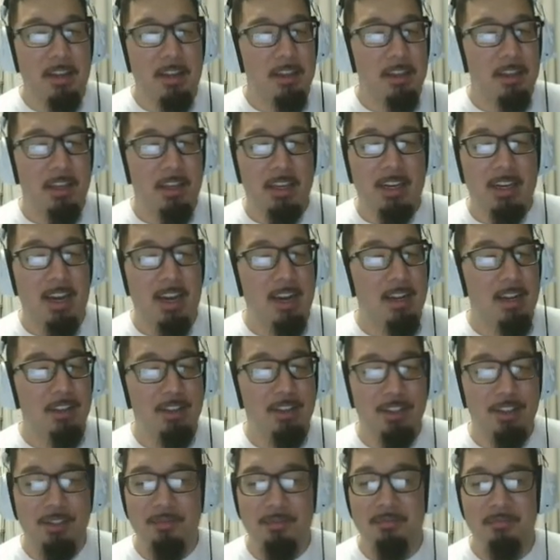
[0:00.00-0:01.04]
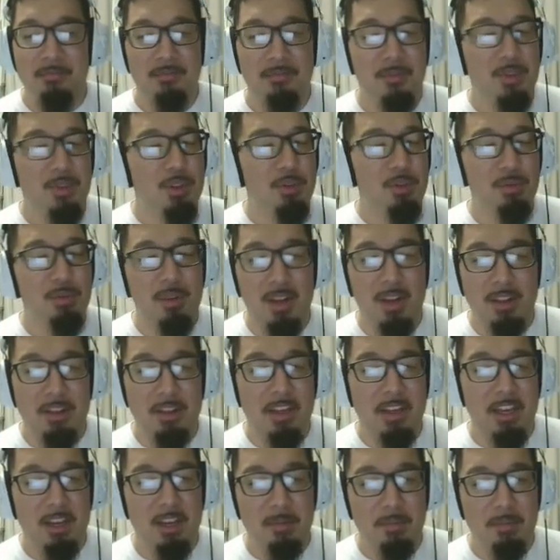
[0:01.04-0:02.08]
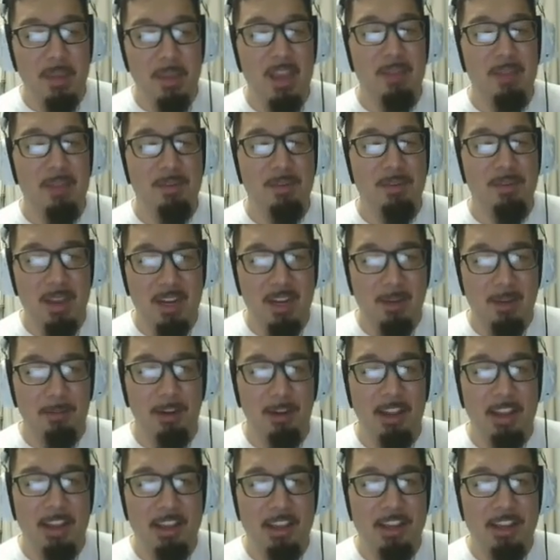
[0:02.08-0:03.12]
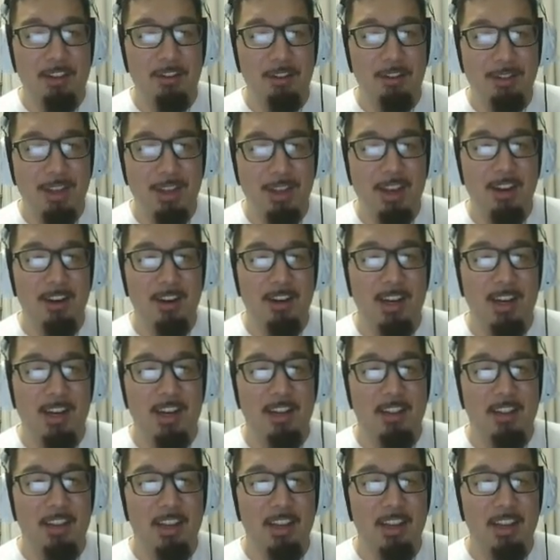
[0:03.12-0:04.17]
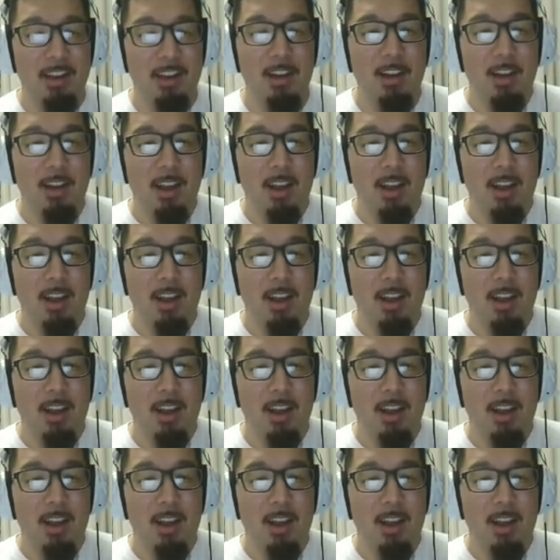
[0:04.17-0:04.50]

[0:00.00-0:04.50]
They kind of just do nothing, maybe make a play here or there kind of thing,